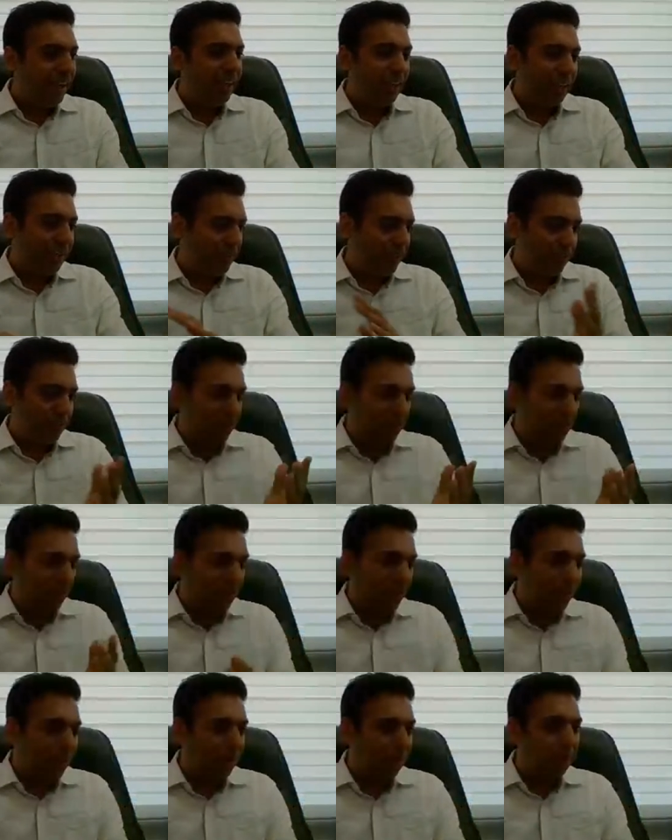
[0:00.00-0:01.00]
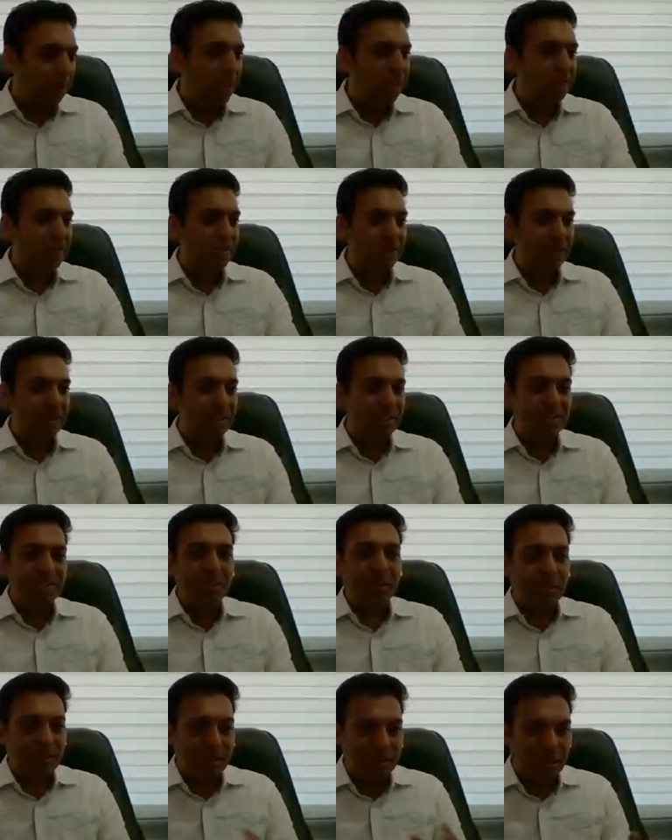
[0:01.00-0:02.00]
and even though they were not my
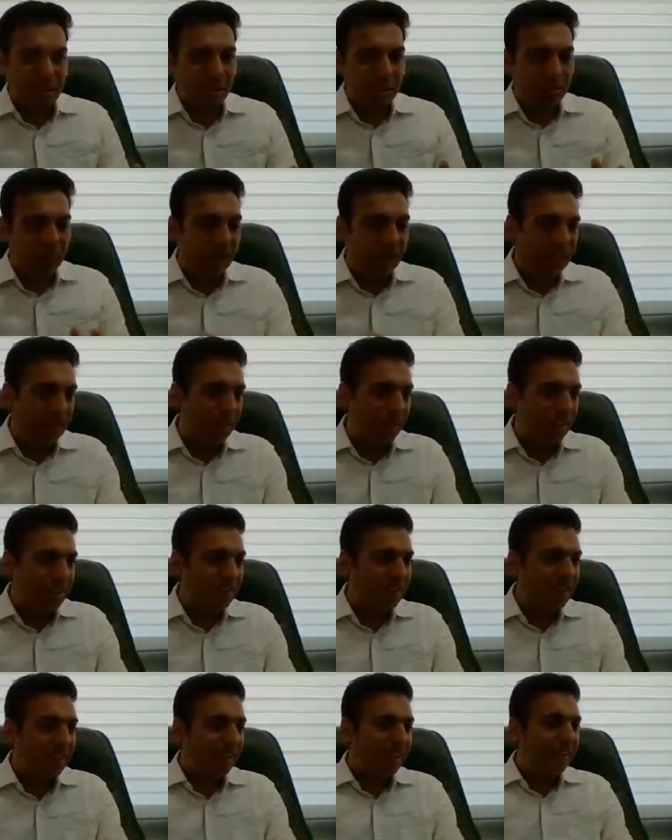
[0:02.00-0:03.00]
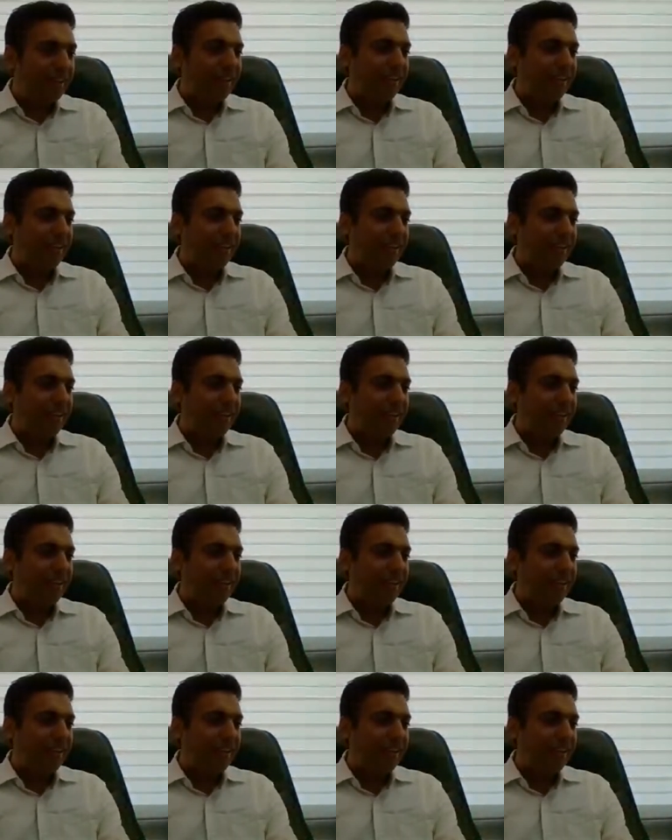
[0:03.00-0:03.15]
students or not my clients,